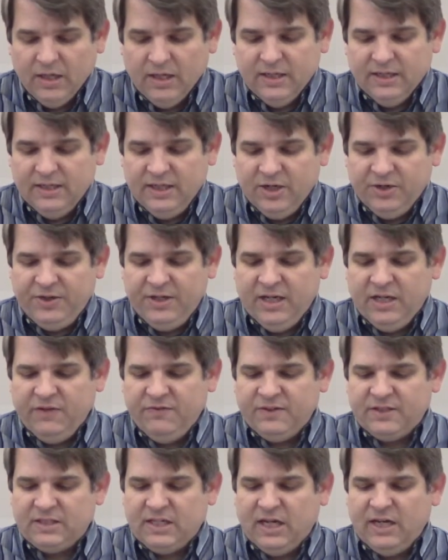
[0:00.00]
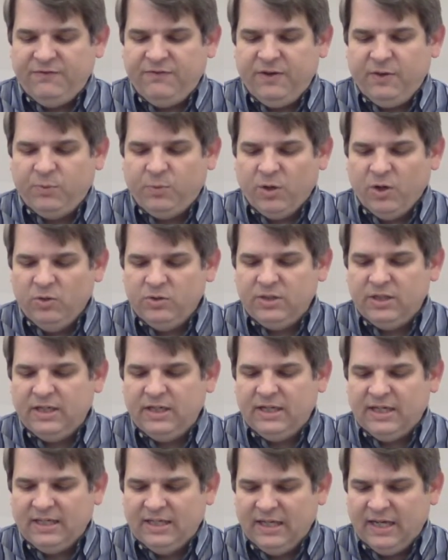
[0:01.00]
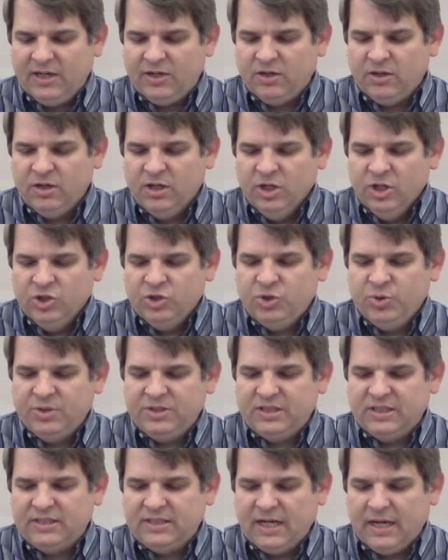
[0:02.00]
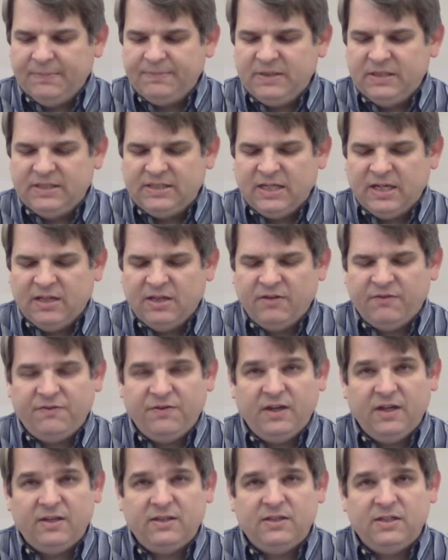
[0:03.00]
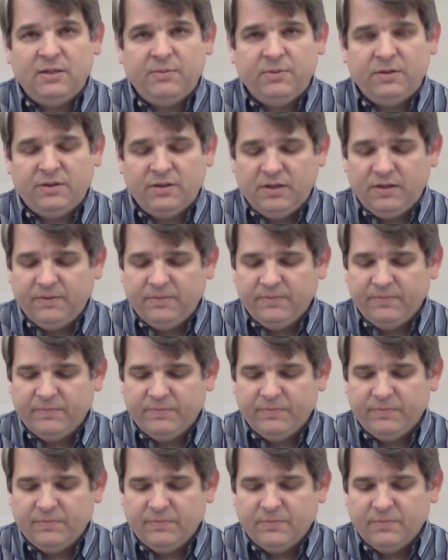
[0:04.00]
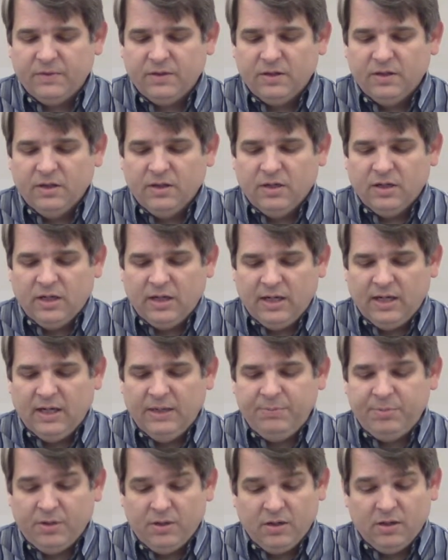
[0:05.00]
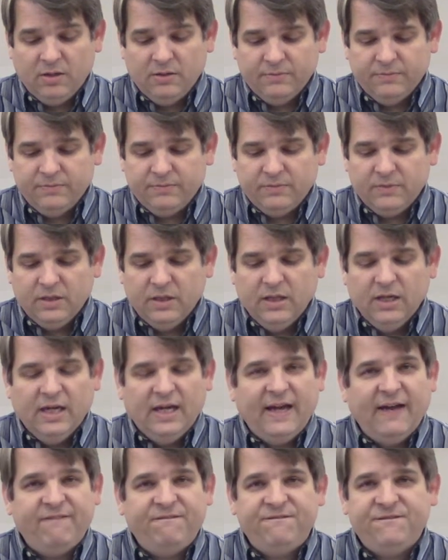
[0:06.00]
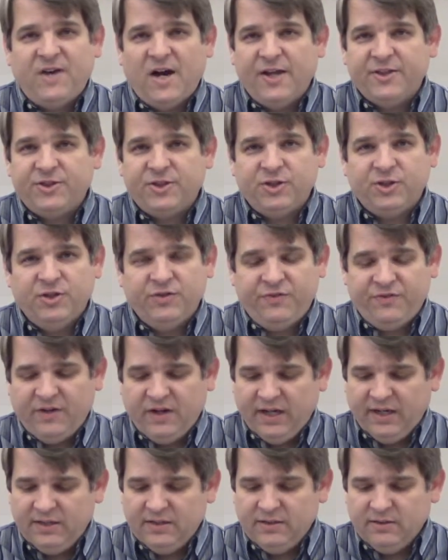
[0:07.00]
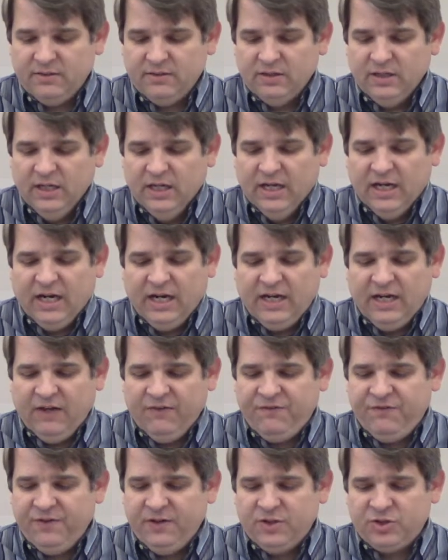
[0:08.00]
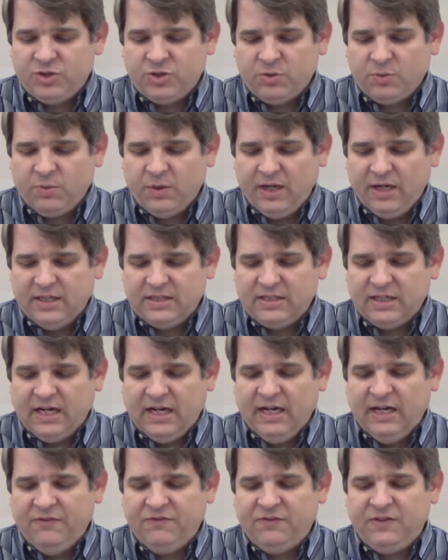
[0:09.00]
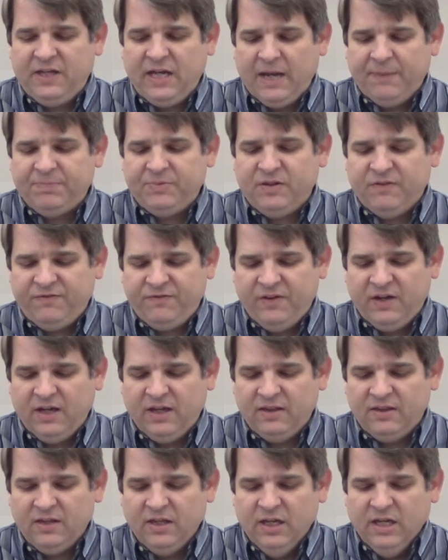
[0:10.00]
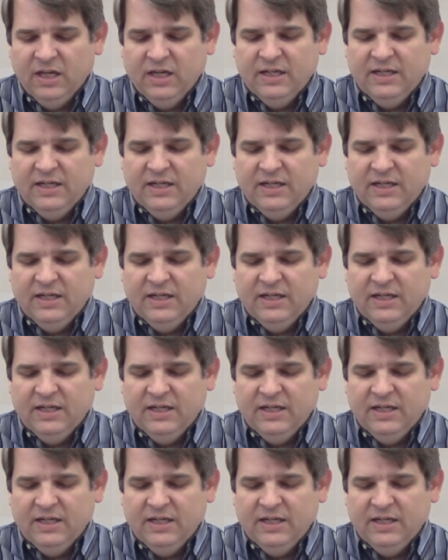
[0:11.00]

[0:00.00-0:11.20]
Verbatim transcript: Near the end of his life, he wrote in a letter to his adopted son in the faith, Timothy I, Paul, have fought the good fight. I have finished the race. I have kept the faith.